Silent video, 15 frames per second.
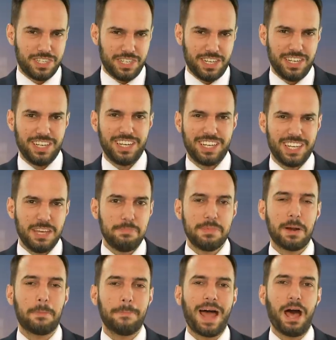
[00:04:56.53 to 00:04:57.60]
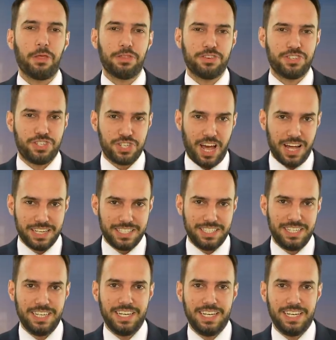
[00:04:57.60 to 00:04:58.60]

to keep their mouth shut.